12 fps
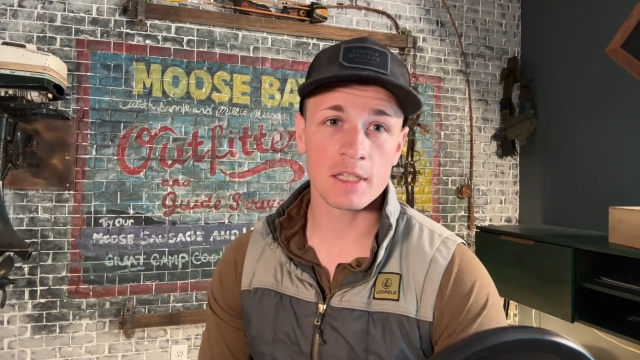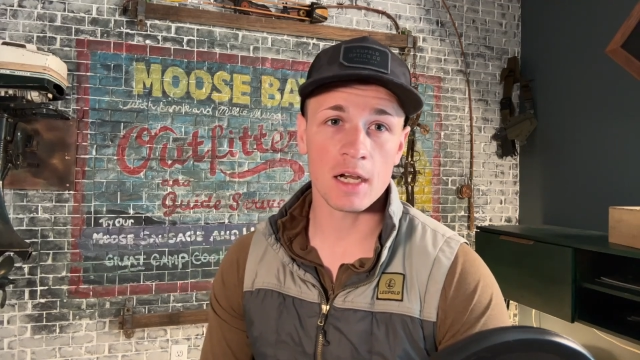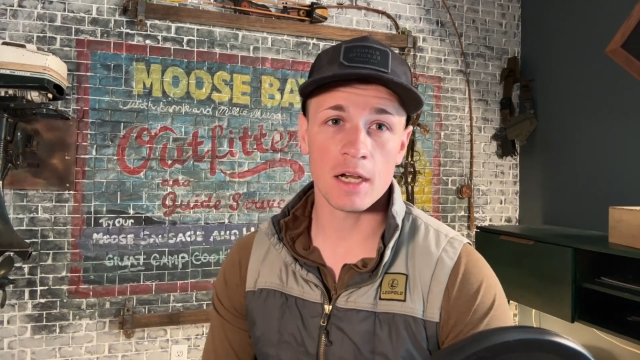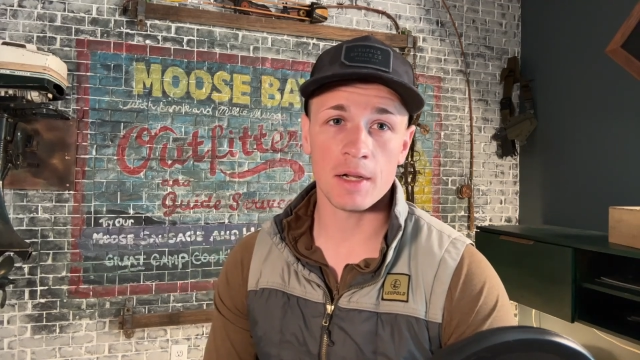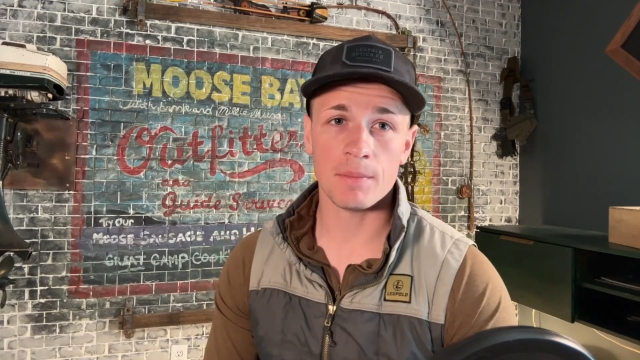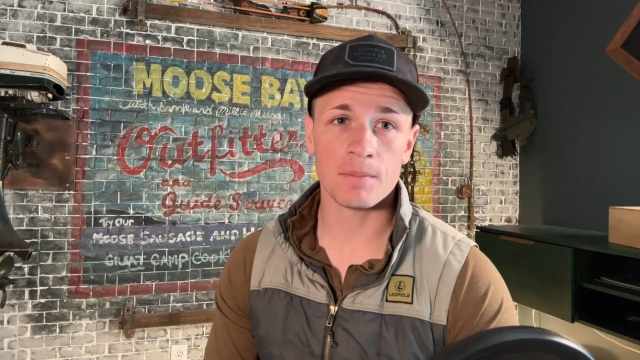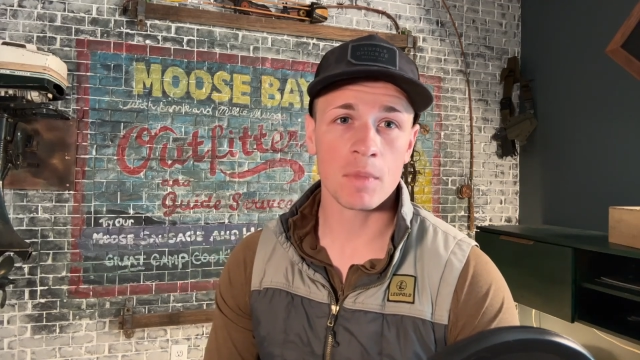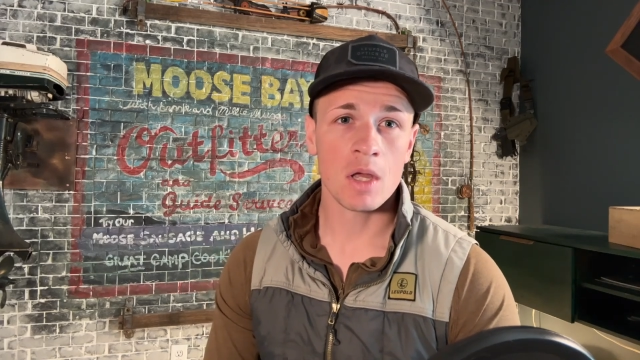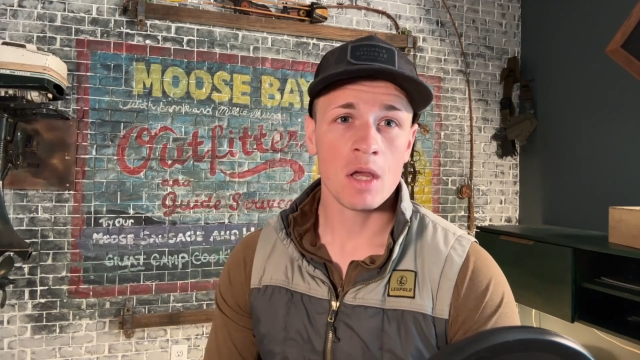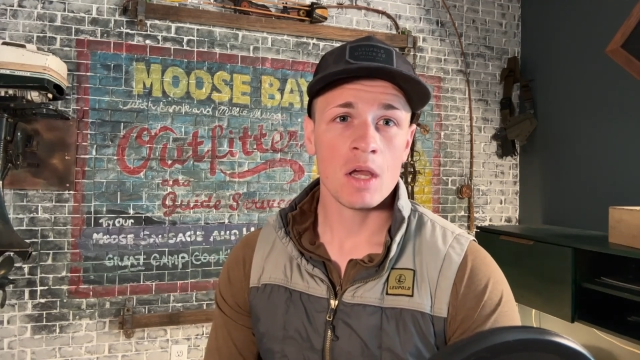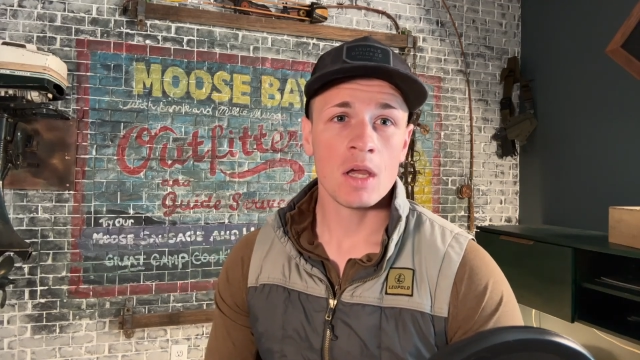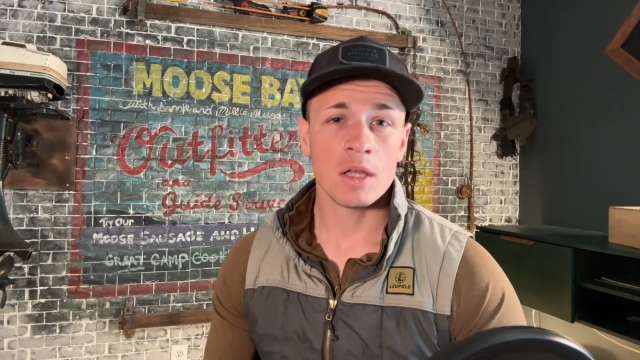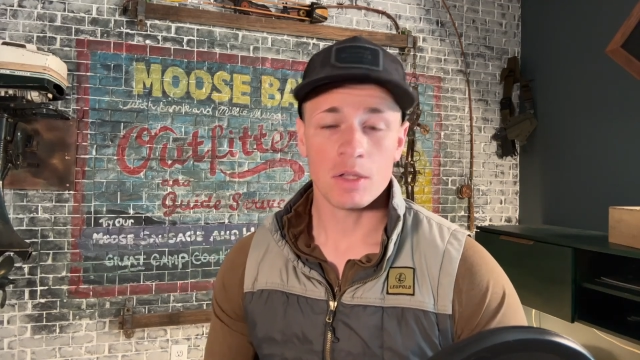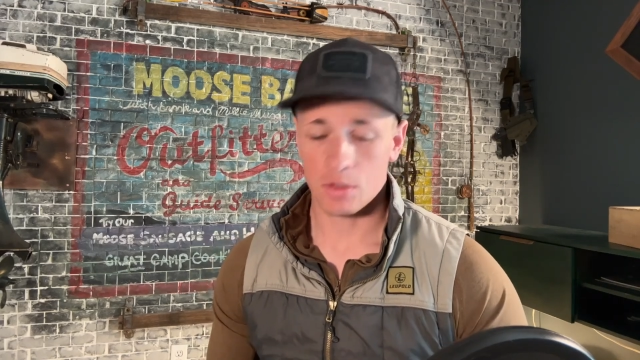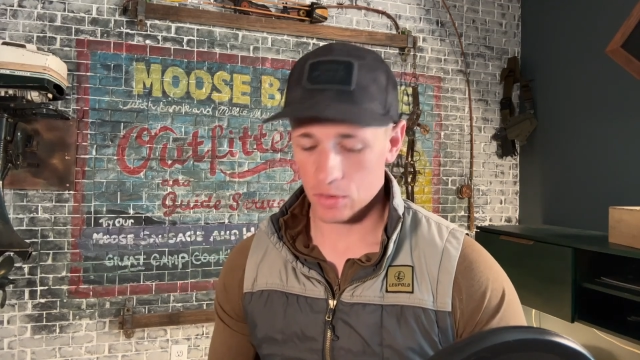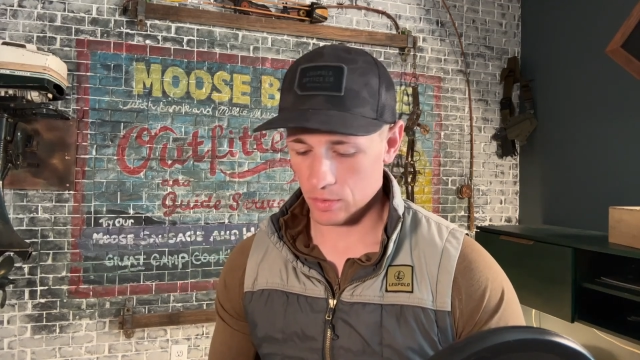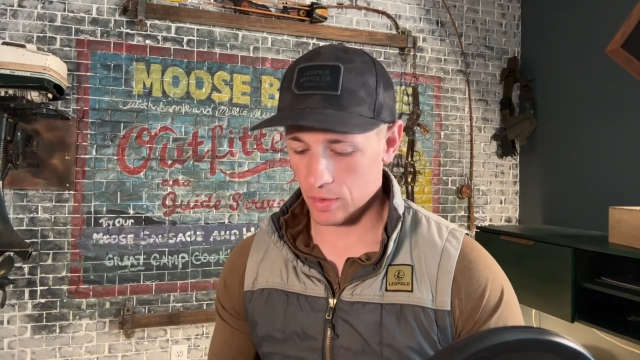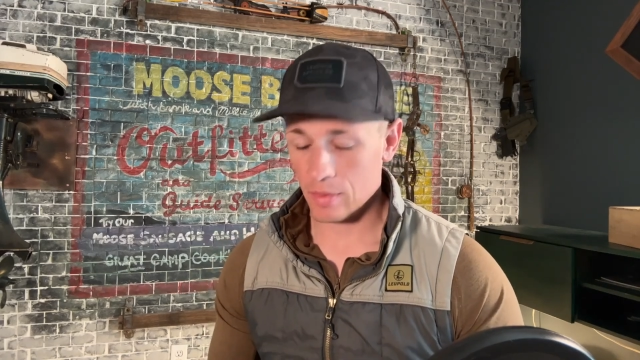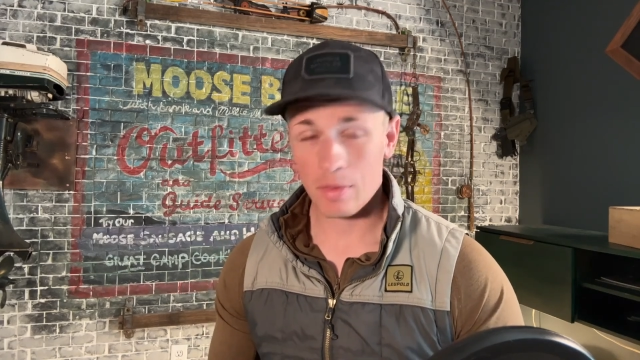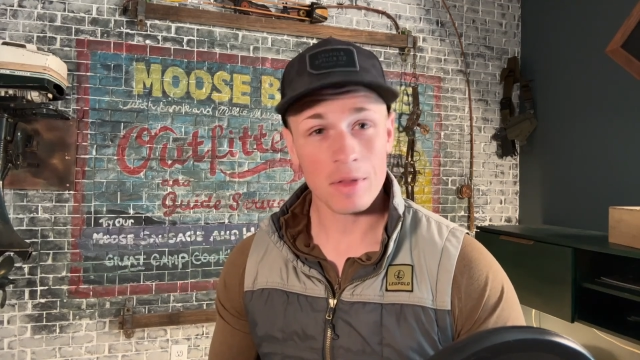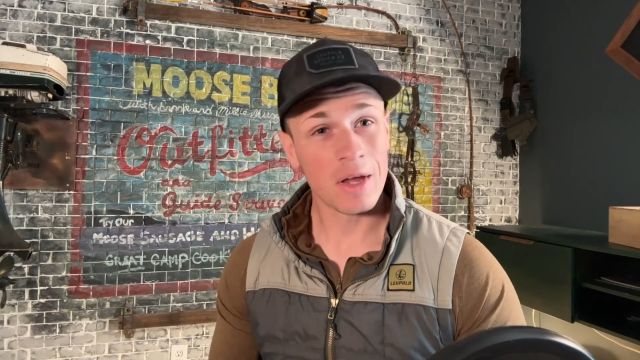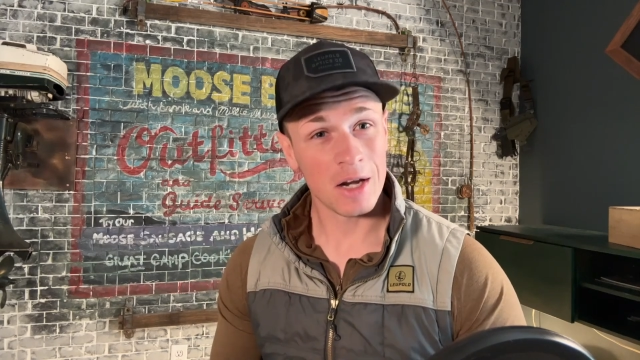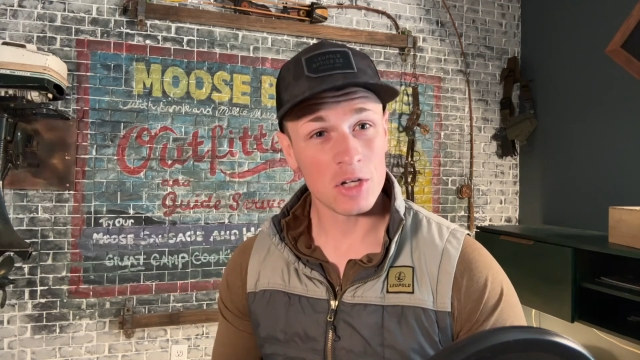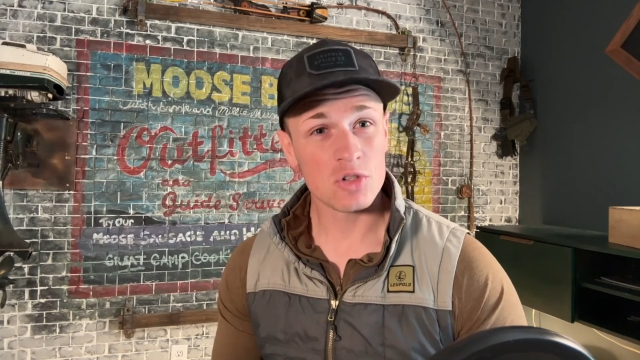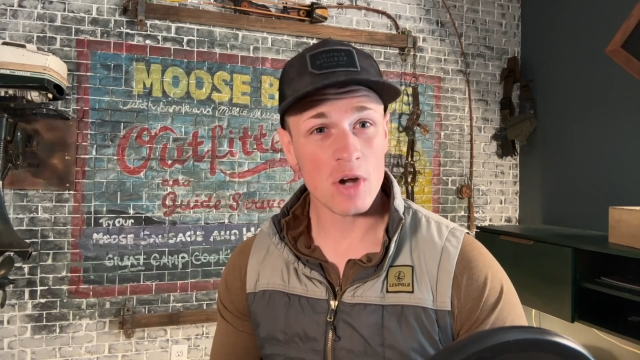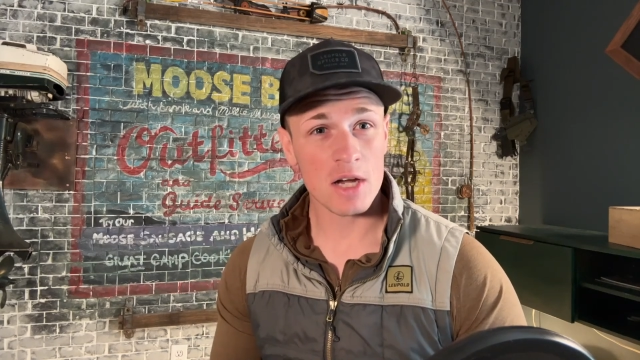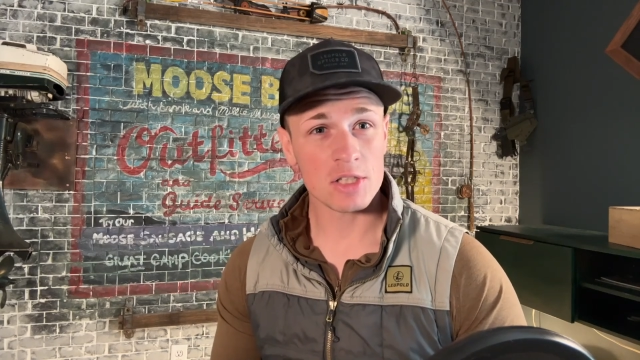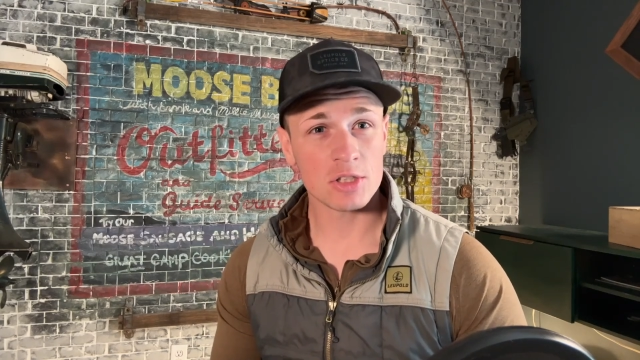The Kinatrack